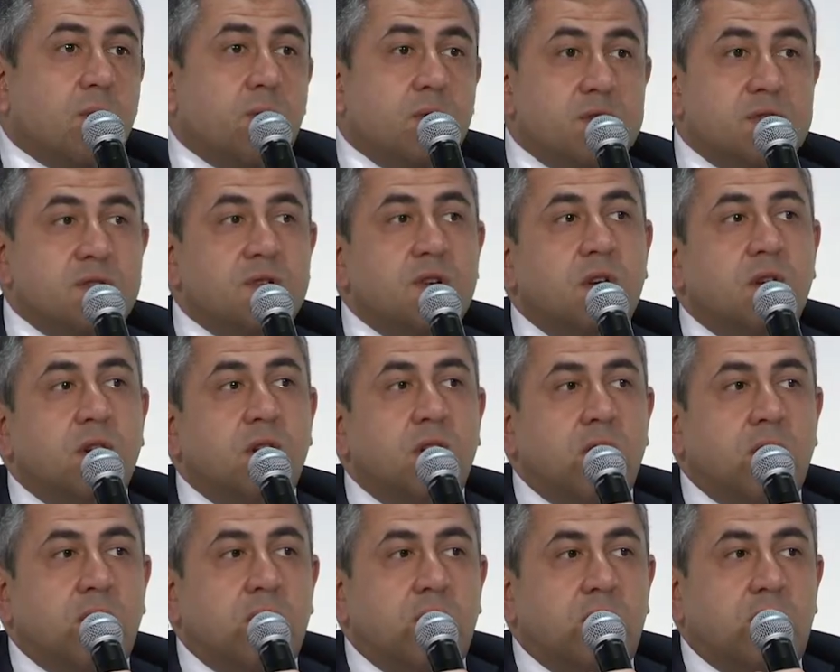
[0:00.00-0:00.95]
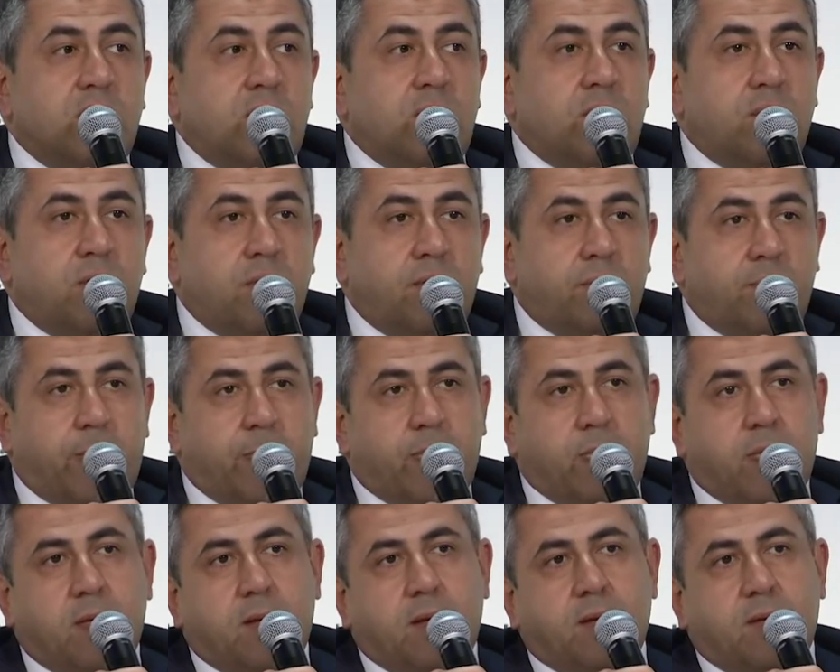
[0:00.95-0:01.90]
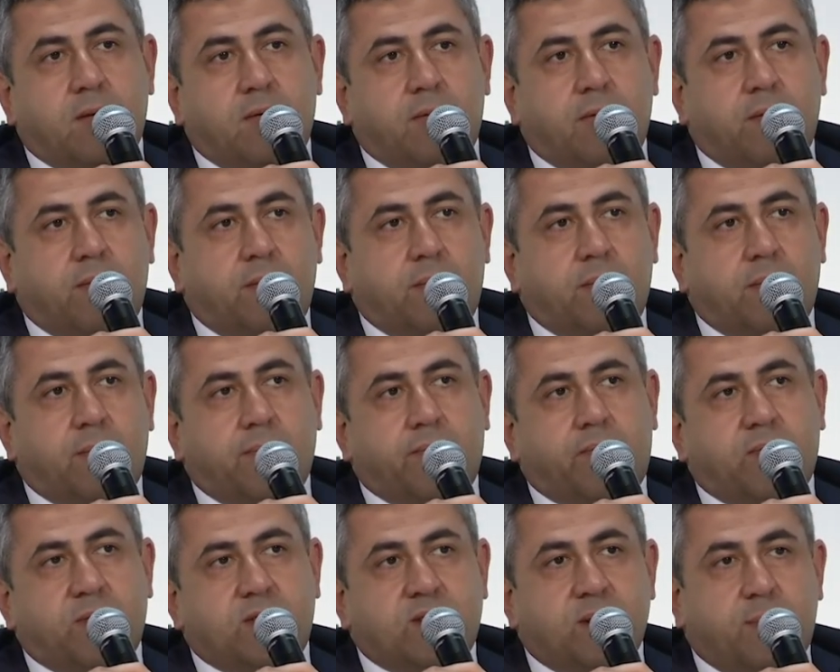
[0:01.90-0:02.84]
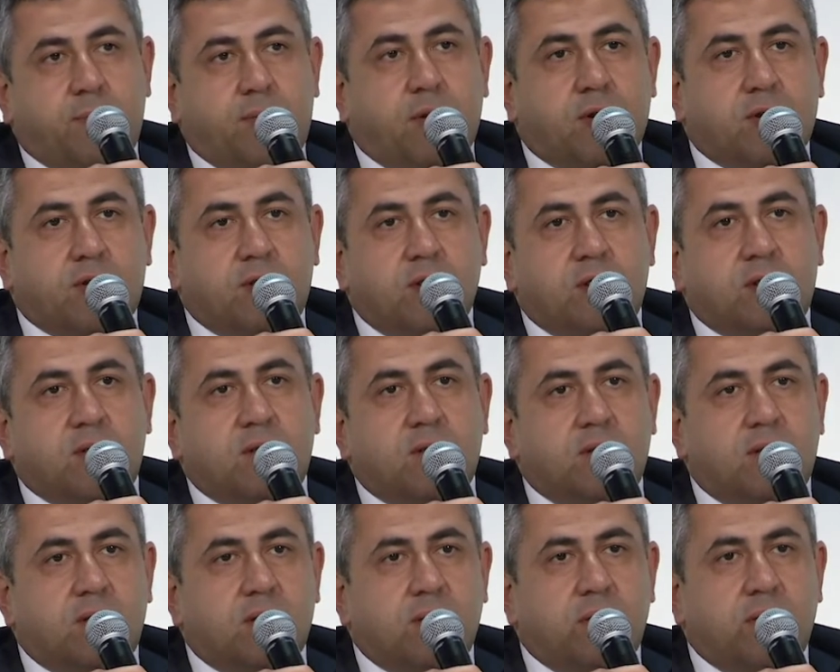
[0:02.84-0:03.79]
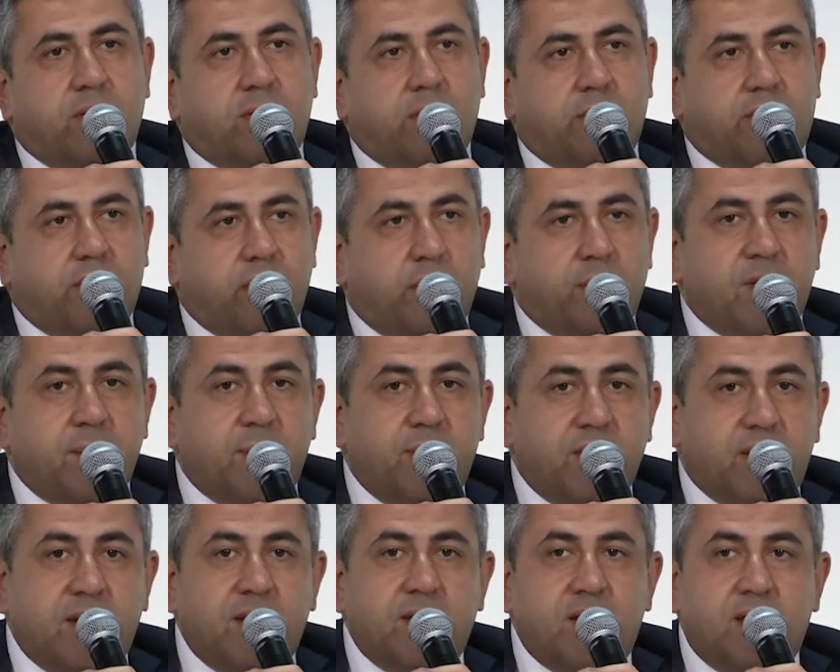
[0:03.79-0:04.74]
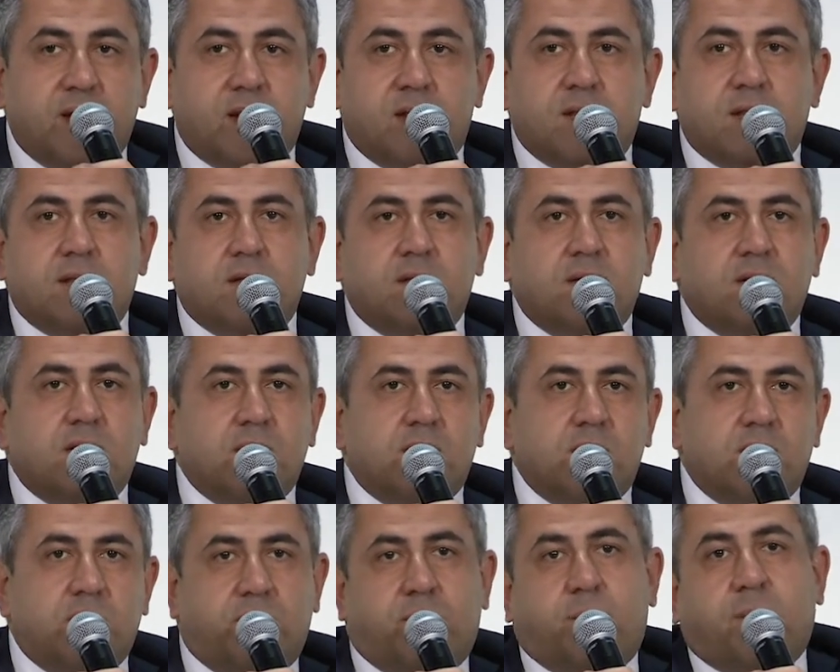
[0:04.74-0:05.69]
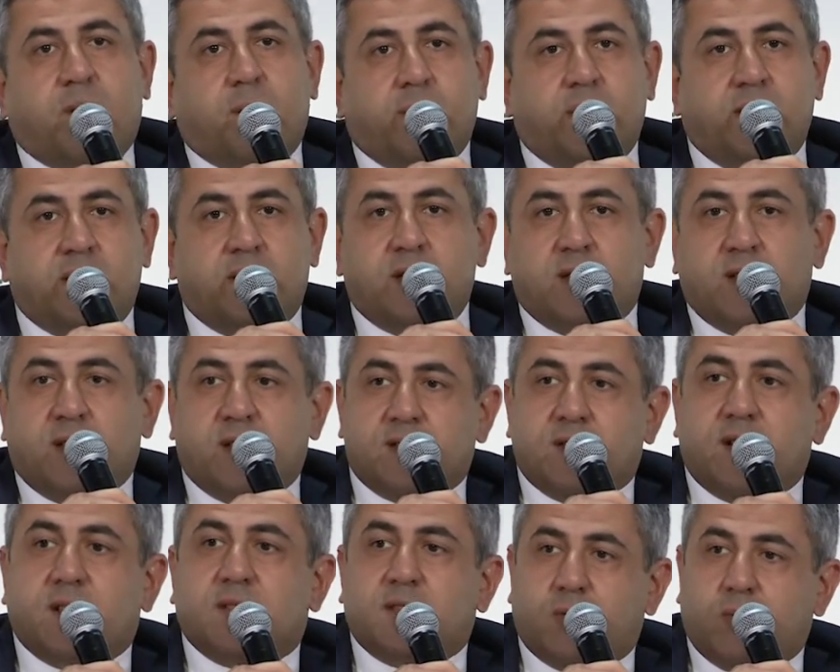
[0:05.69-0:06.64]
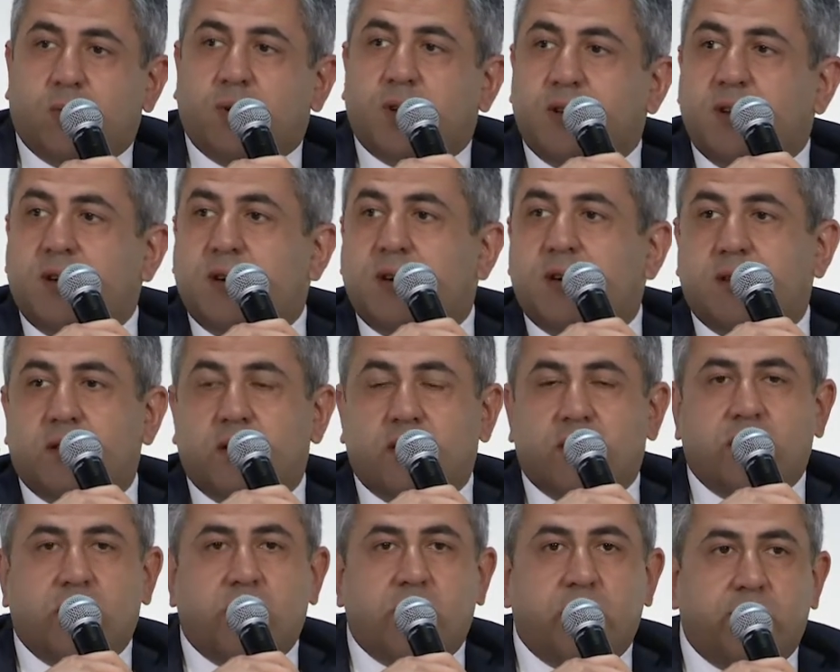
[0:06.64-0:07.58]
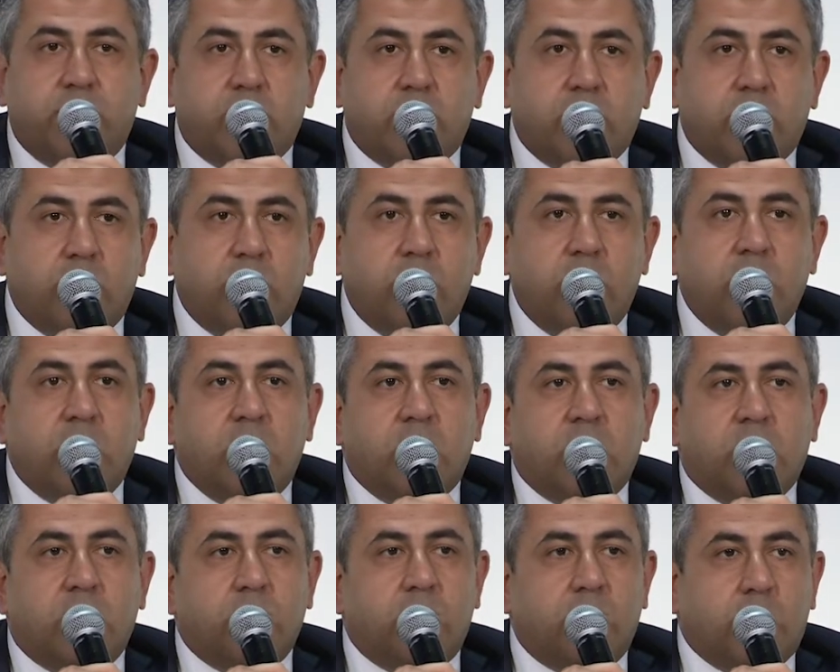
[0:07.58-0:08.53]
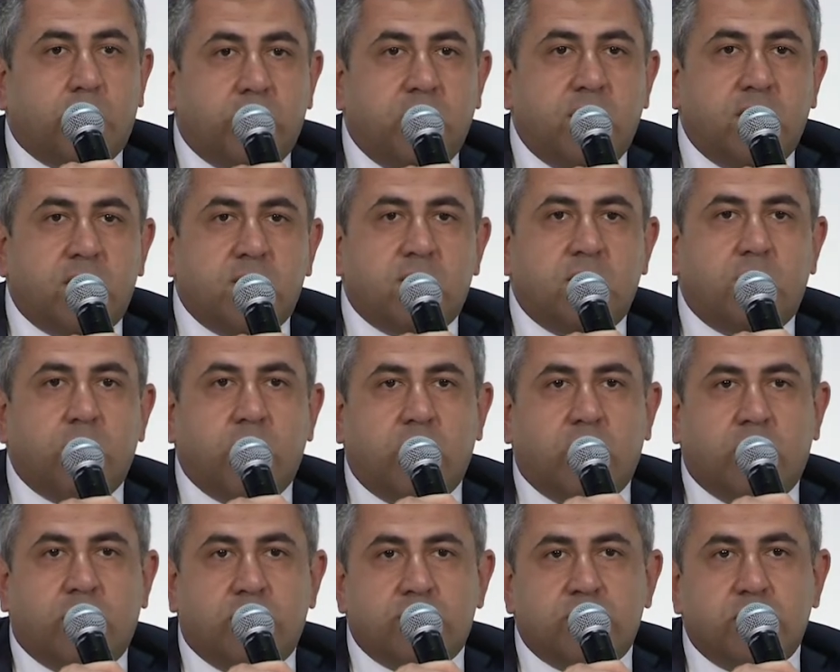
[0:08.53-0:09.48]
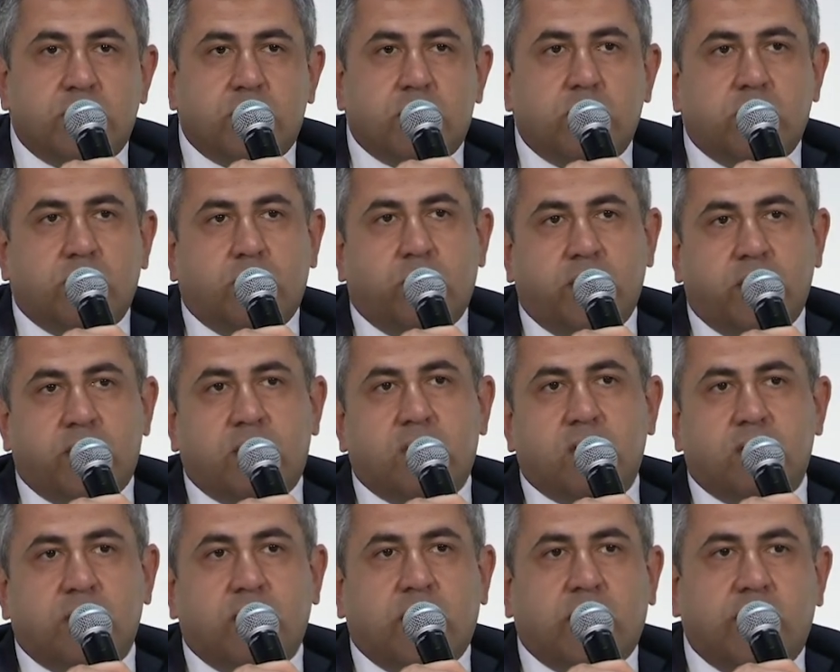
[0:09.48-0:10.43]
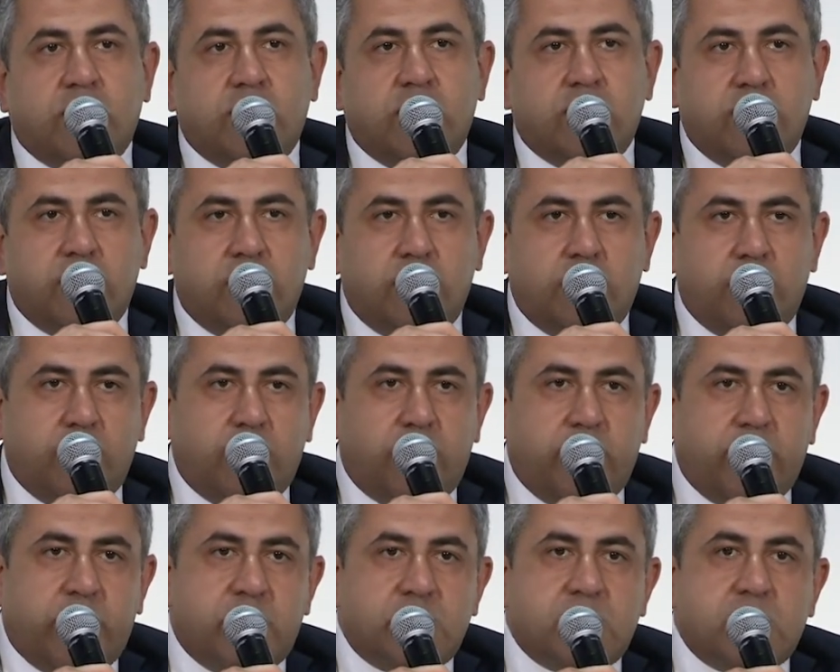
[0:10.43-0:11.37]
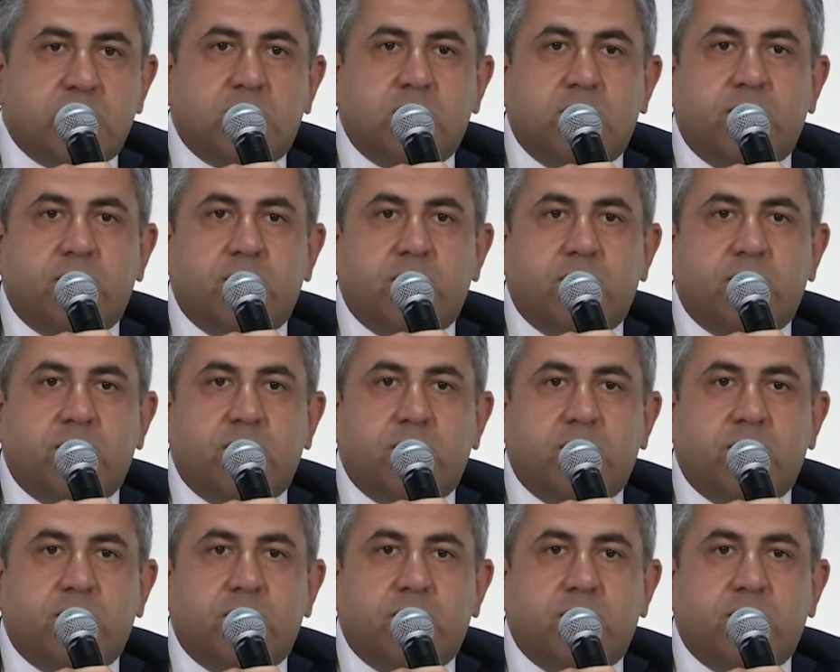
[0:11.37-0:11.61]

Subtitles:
was who supported from the beginning of my mandate. I started 1 year and a half ago, and we created and we launched it with IEU University,